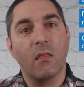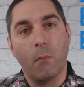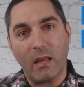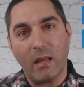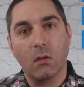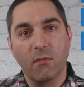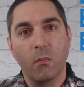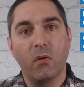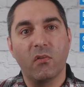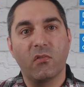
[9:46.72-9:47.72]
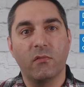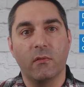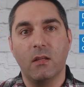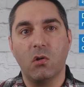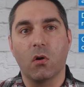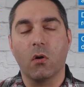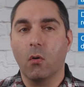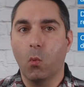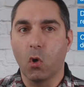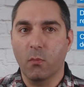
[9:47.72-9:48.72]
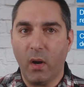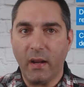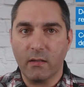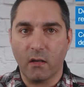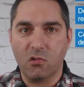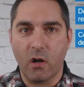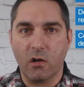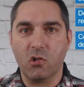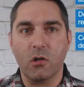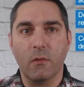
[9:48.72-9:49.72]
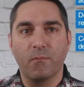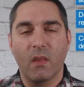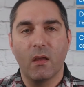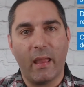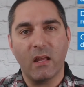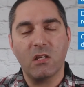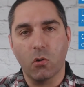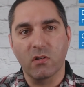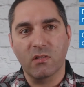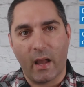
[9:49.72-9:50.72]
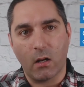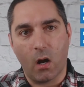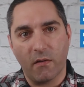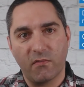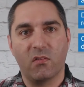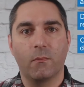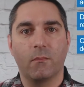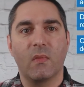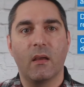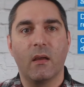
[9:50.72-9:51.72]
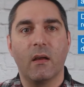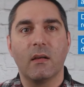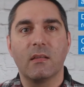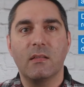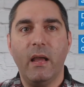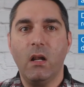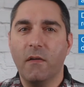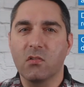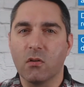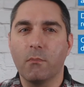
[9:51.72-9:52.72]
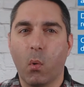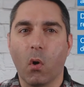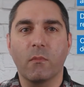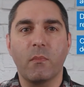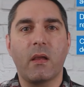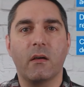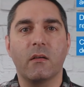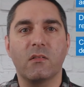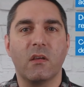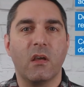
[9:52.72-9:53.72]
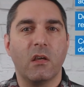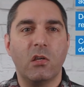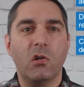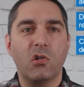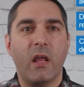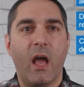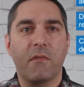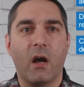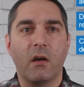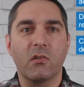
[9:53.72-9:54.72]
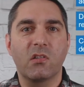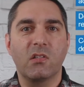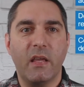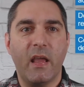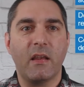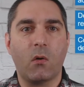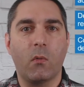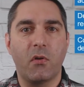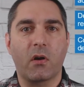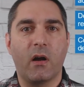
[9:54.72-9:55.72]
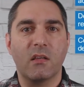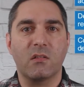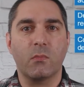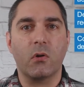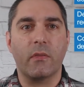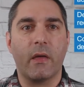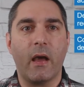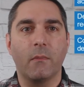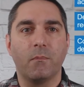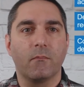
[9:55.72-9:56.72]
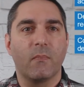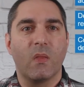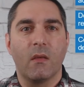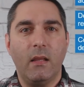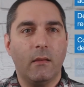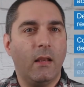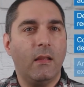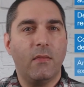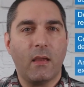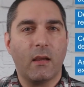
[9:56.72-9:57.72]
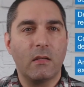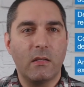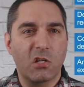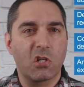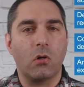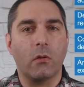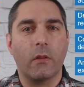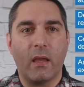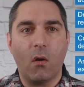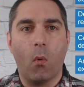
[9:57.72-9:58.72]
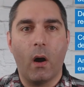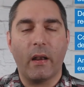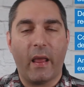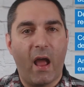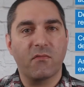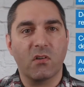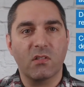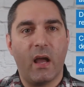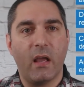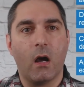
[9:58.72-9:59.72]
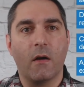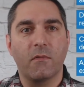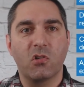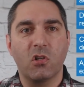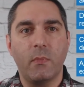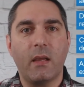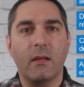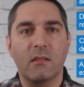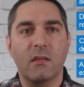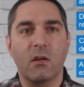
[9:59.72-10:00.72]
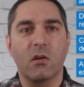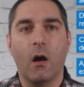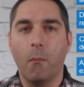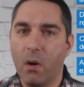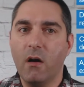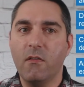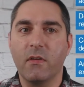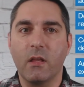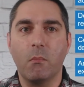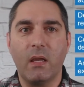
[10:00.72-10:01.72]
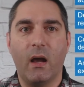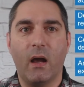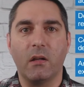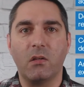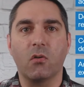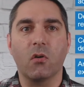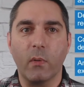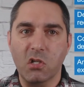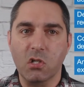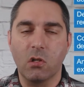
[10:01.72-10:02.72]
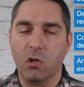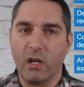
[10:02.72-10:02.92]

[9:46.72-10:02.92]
the main deliverables in your work breakdown structure, and your sign-offs. Sign-offs are important because you should have an understanding with your customer that anything additional that they want after sign-off should be considered above and beyond your original